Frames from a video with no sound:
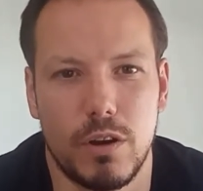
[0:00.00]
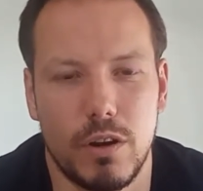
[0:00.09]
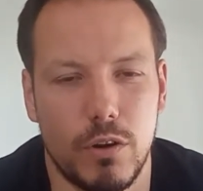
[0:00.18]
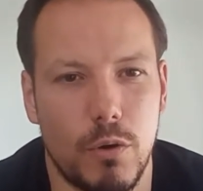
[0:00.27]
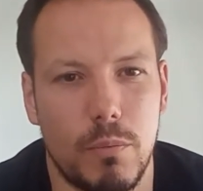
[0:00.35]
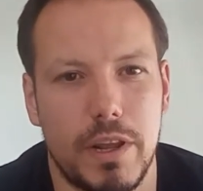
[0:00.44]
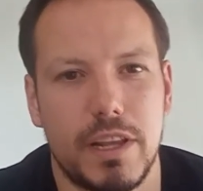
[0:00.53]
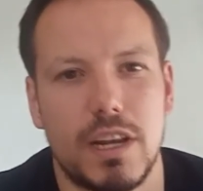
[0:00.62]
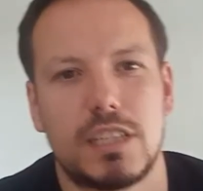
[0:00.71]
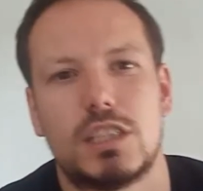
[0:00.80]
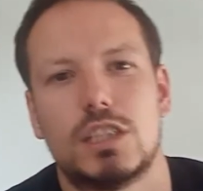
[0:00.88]
Normally
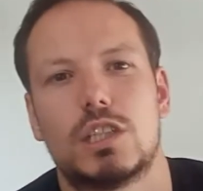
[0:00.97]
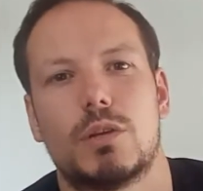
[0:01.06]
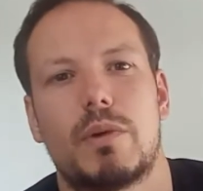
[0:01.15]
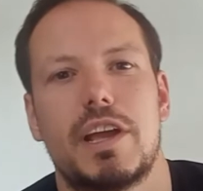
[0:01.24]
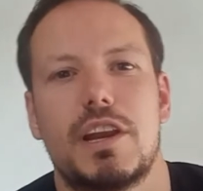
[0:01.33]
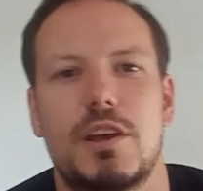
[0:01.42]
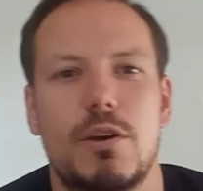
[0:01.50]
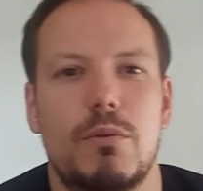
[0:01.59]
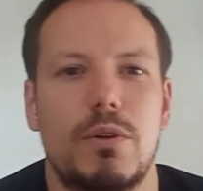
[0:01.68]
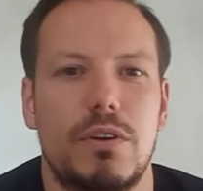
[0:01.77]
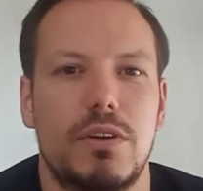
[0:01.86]
you listen to the
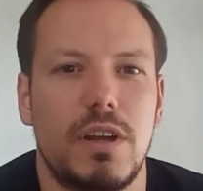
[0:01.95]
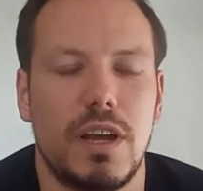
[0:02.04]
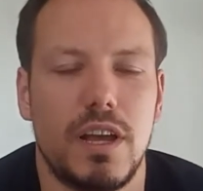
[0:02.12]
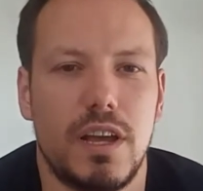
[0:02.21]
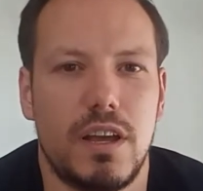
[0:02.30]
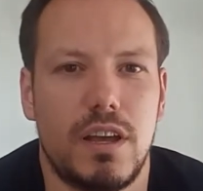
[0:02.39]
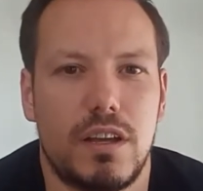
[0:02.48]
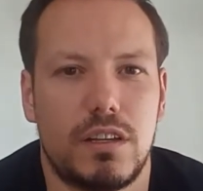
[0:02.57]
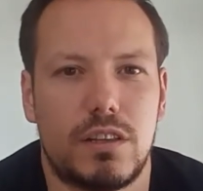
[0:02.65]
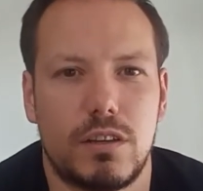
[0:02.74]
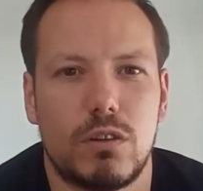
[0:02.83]
radio and
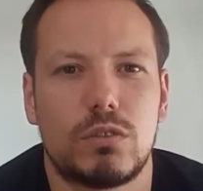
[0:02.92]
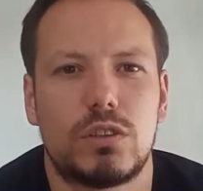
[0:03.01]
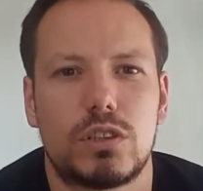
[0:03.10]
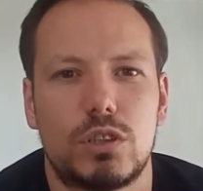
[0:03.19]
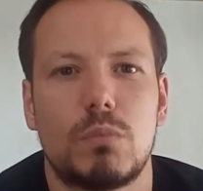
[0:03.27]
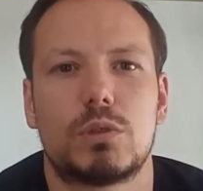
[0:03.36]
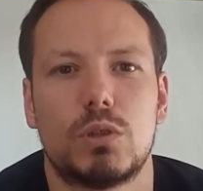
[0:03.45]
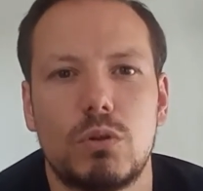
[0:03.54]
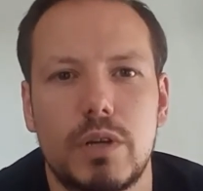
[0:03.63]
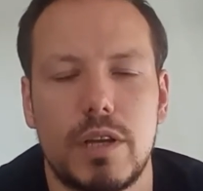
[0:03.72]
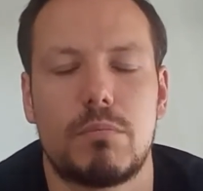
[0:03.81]
you think, oh, just stop
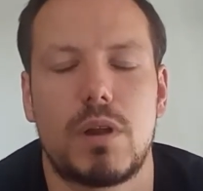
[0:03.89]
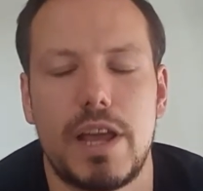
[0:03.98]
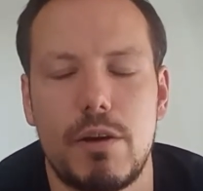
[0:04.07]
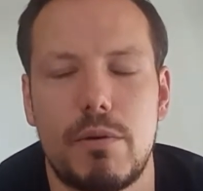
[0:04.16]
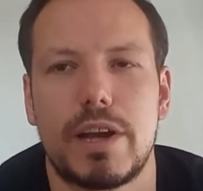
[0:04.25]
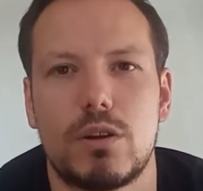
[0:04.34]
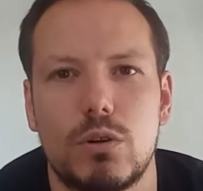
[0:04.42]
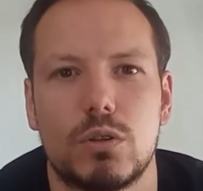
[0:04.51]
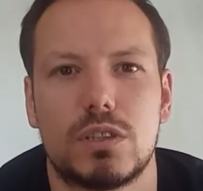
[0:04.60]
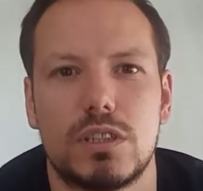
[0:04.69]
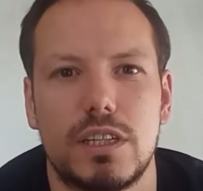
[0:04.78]
talking, play a record.